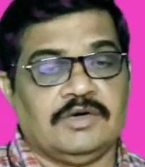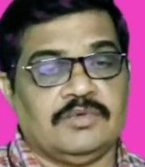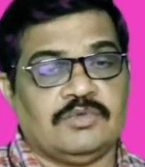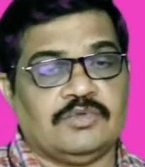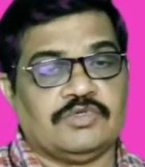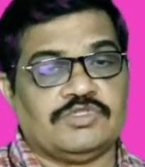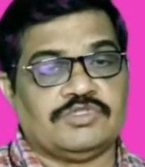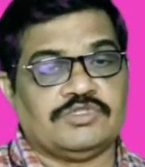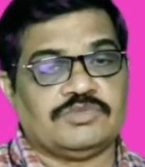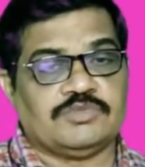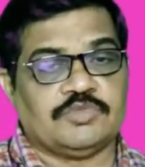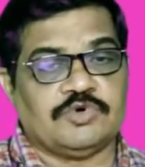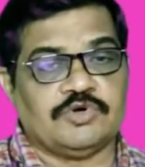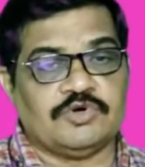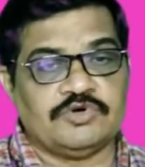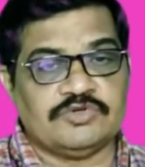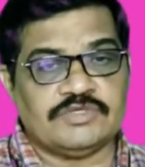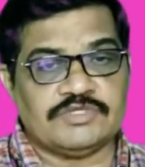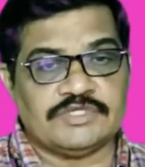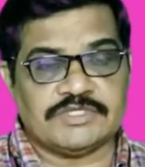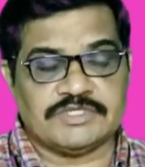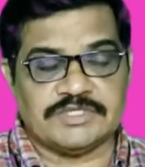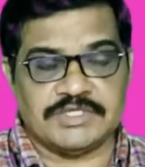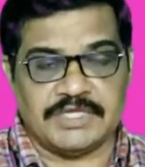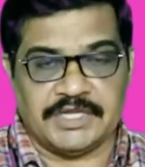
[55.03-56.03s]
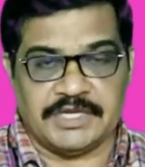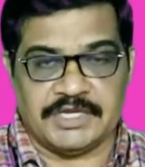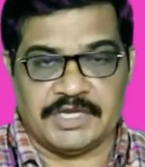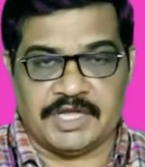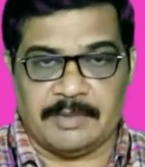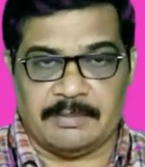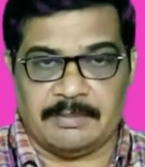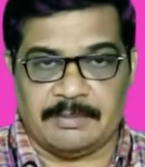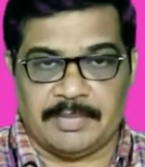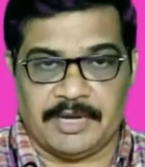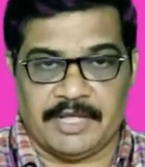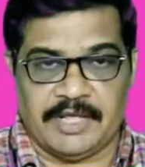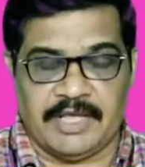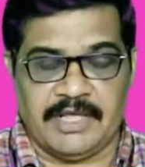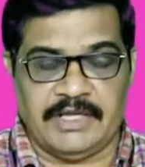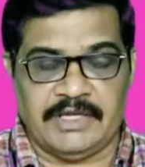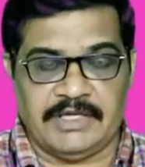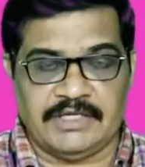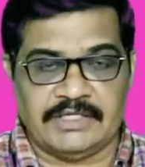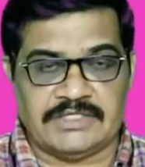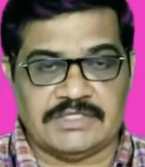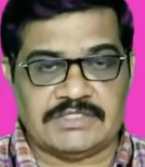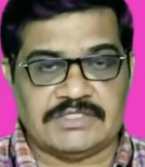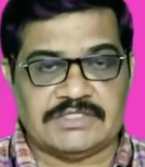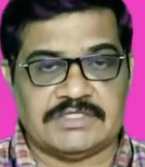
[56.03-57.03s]
which moves in a
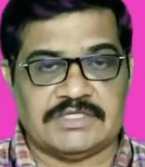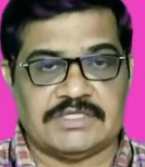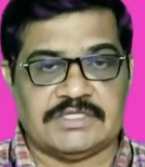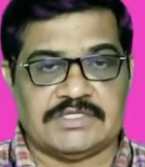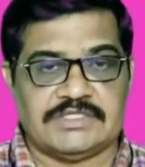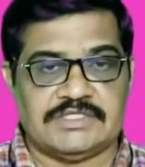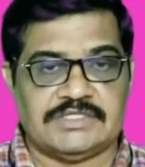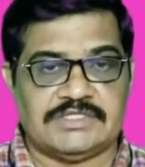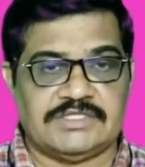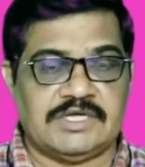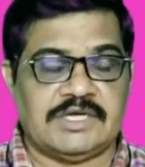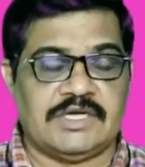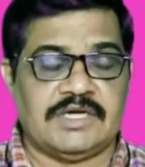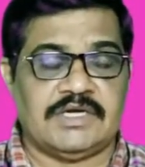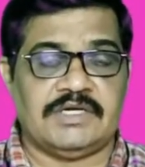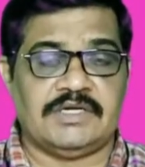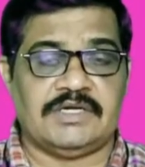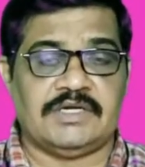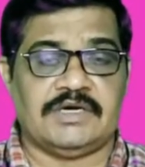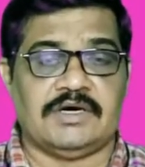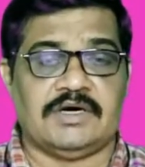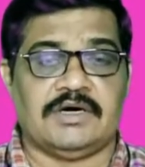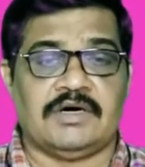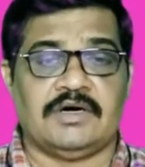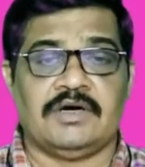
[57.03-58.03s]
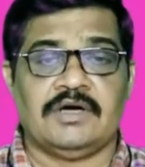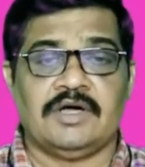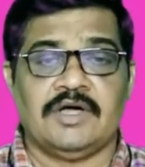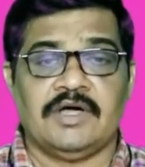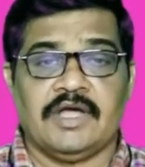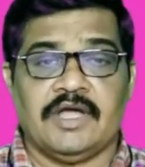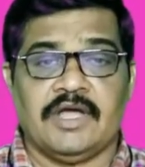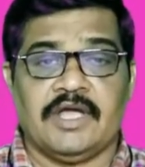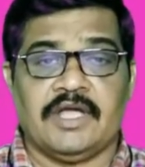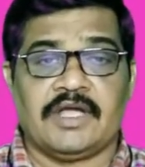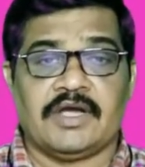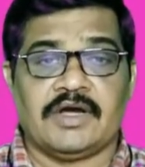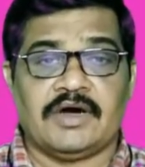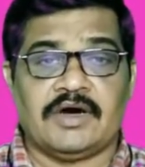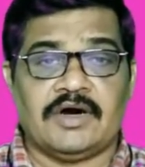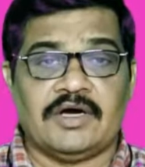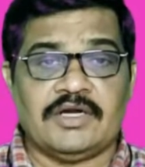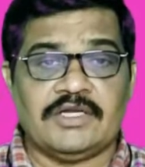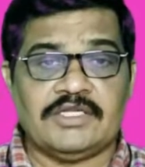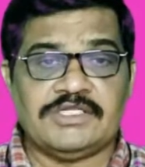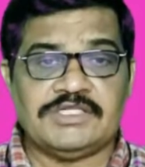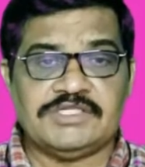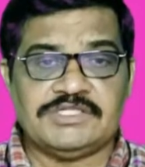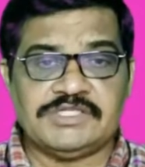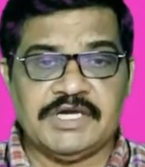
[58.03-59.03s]
plane such that a
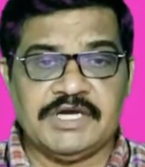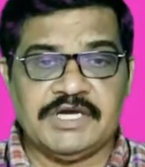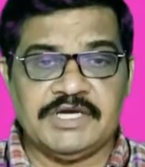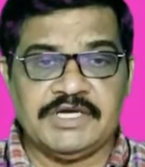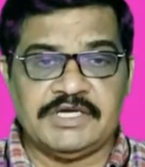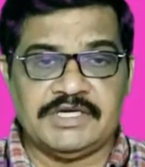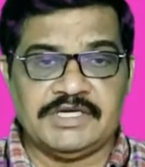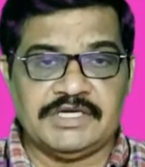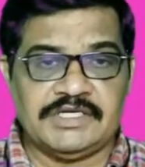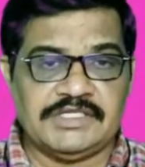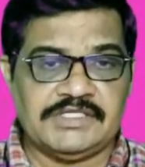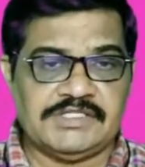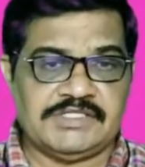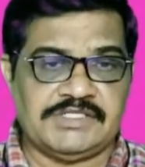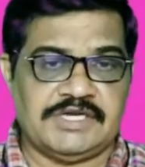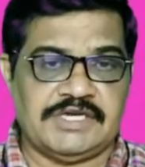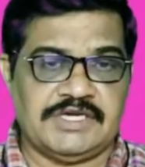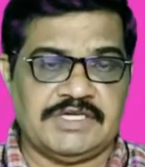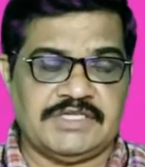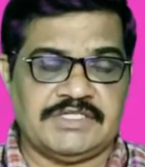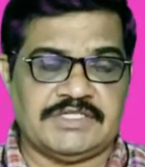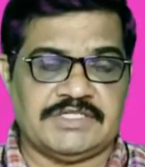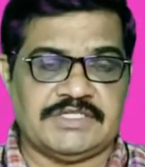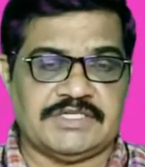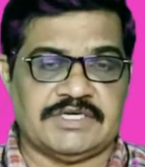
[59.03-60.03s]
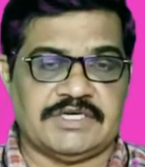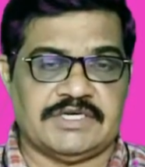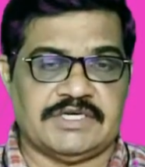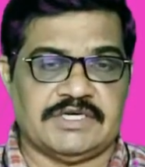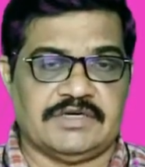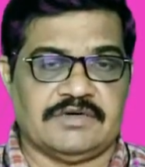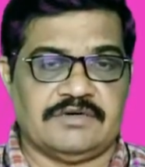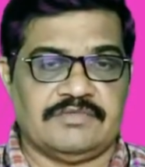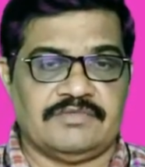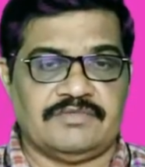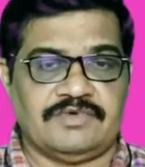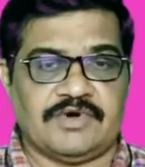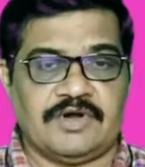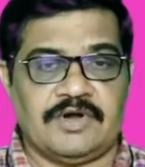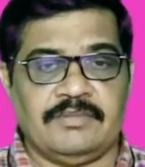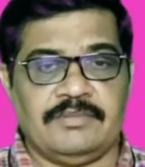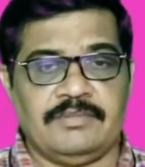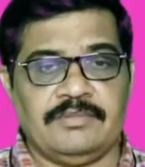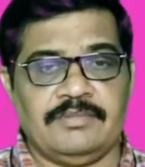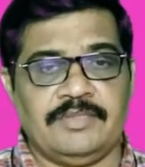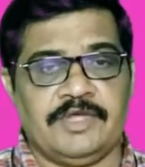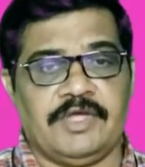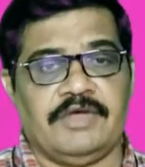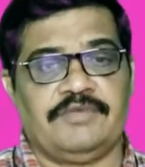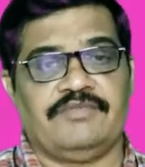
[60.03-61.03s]
constant distance
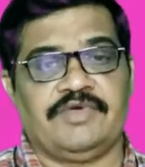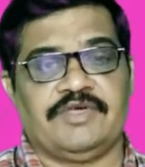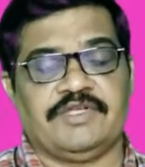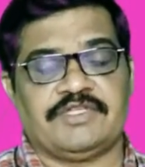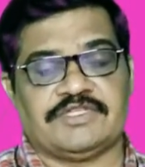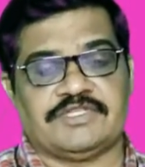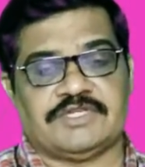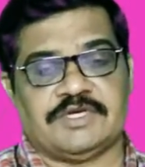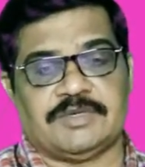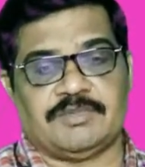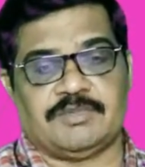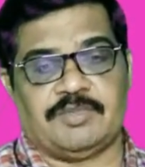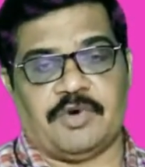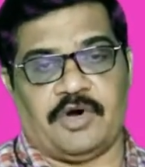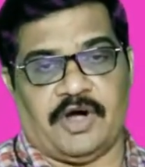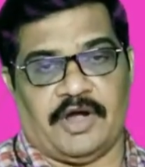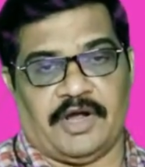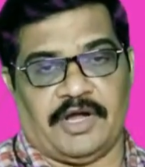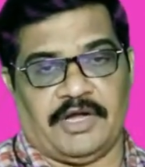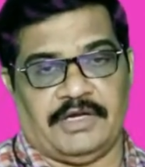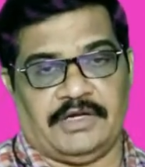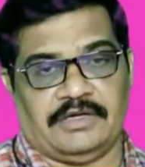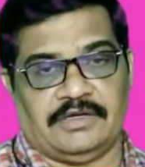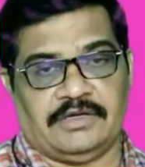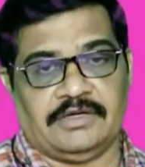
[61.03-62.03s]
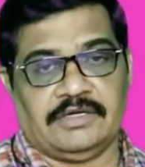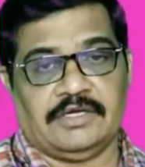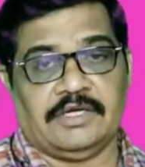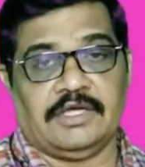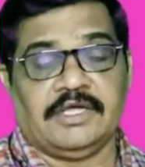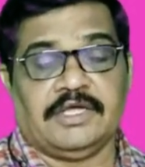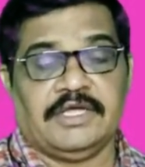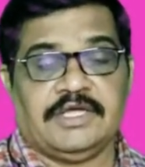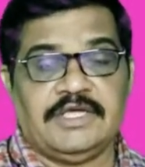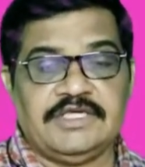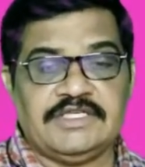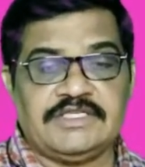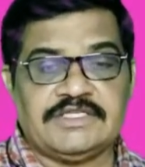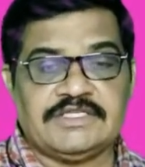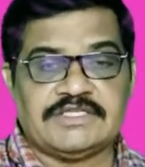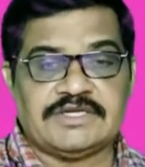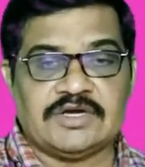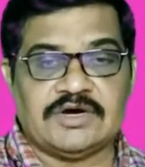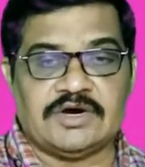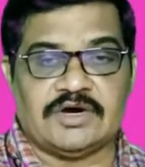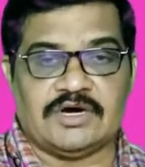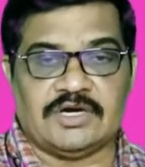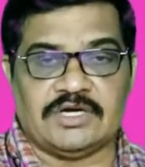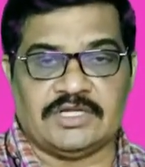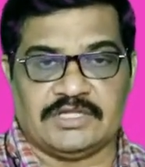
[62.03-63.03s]
from a fixed point is
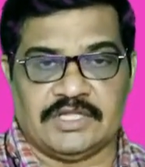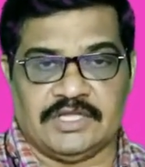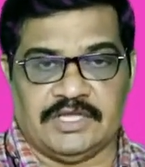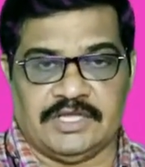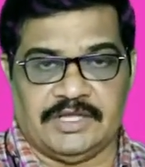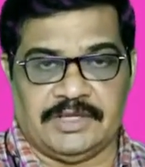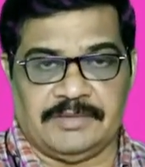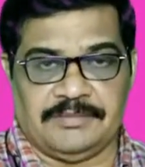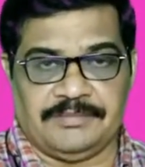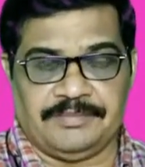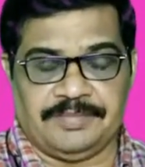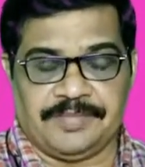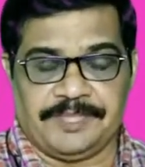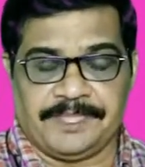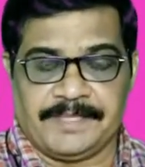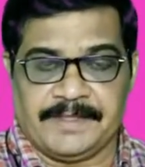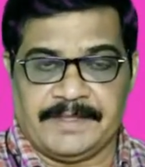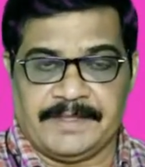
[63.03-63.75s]
called the